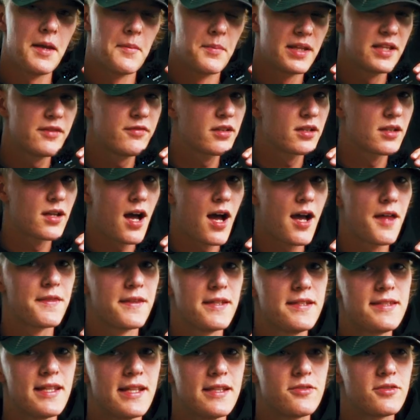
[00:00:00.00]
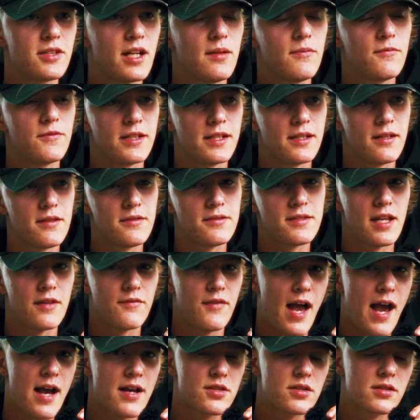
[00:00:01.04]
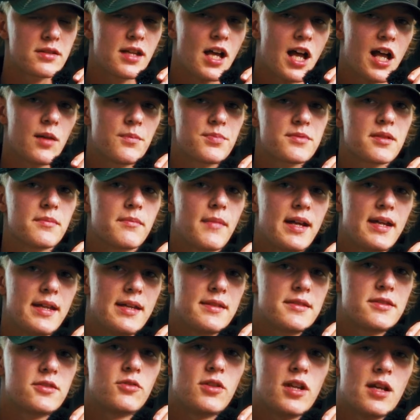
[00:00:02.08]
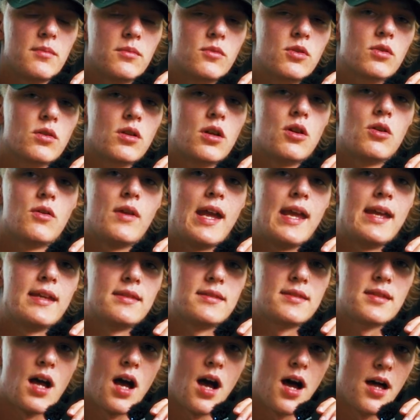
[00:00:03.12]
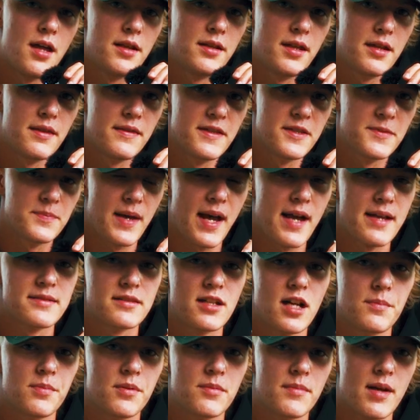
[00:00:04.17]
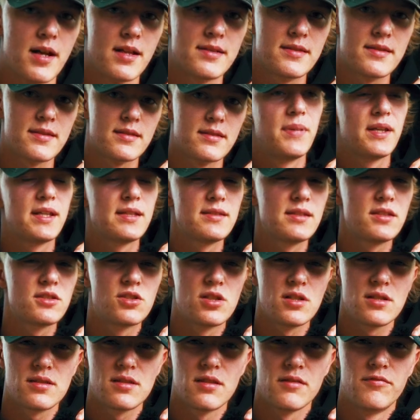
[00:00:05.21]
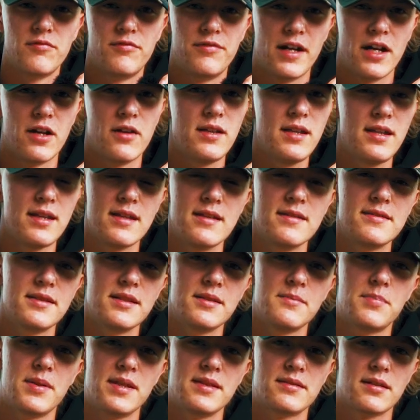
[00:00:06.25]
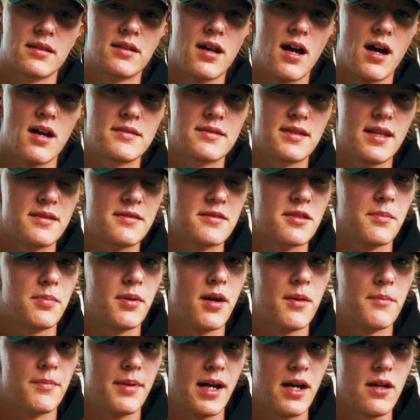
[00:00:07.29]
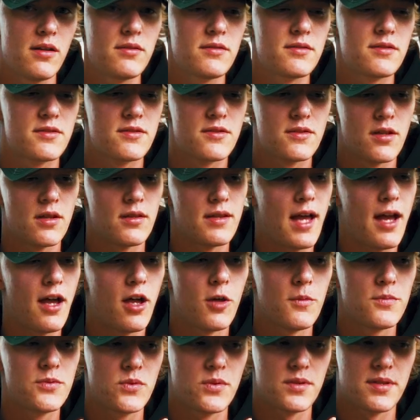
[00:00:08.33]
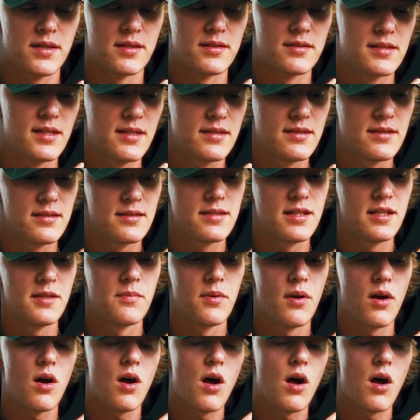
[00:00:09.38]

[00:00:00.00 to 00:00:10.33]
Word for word: And believe it or not, these Instagram videos have actually helped my Instagram grow a ton these past couple months because it's just a very easy piece of content to pump out. So that helps with consistency, but